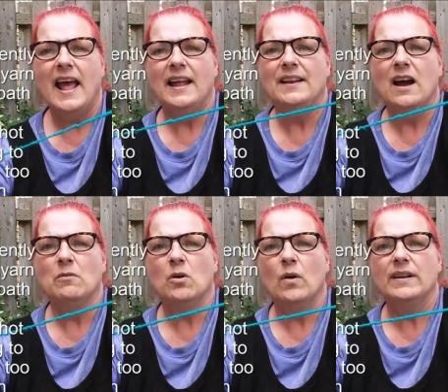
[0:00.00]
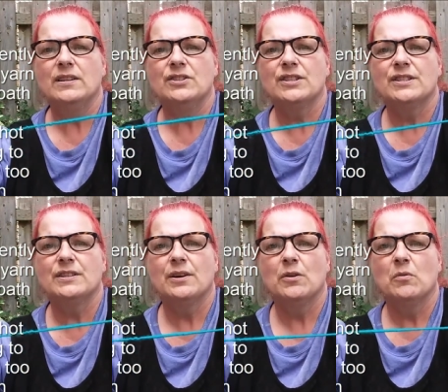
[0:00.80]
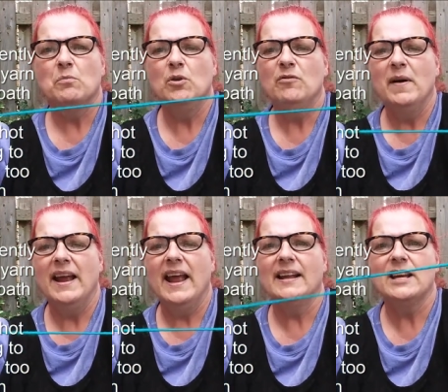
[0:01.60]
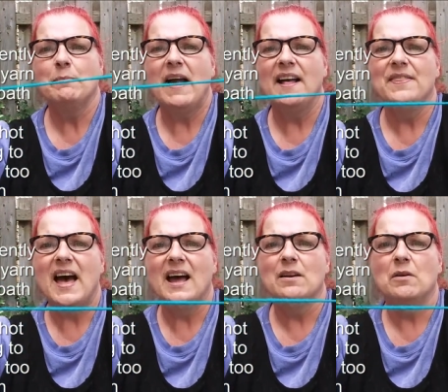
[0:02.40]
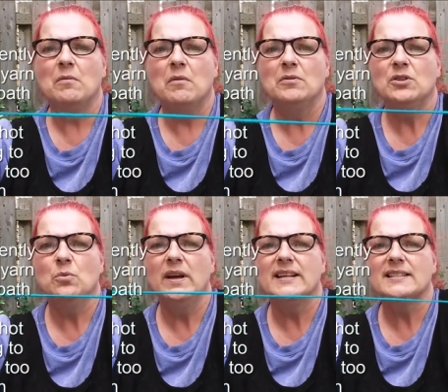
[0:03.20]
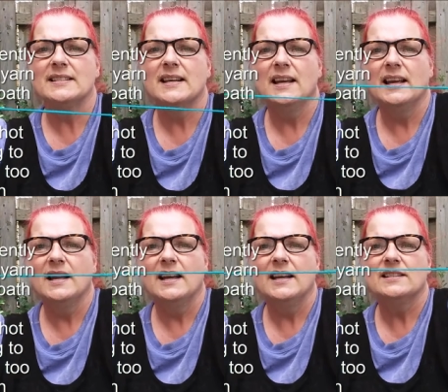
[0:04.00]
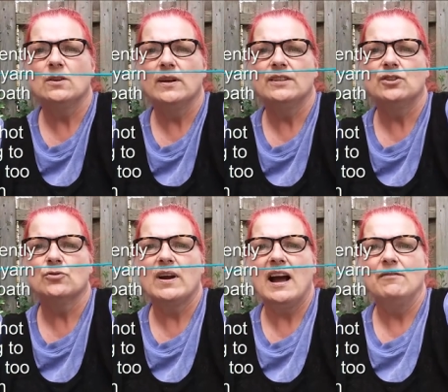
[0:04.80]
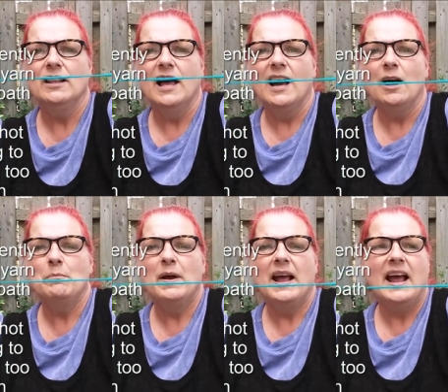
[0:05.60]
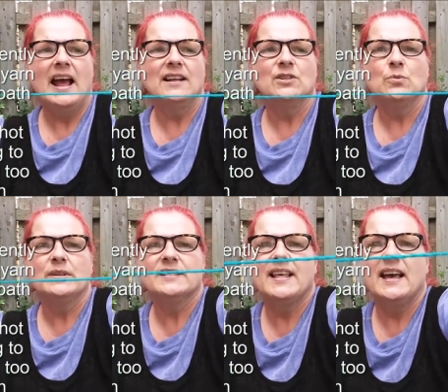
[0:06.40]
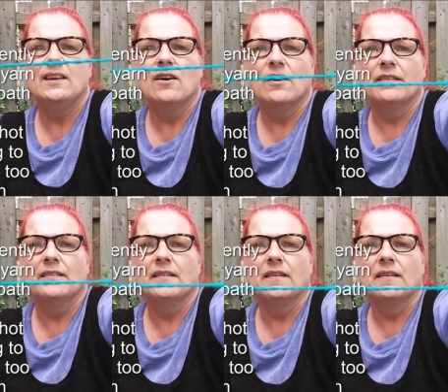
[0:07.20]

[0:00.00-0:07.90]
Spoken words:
And now I'm going to just move my hand up, and that twist is going to travel up and twist that yarn,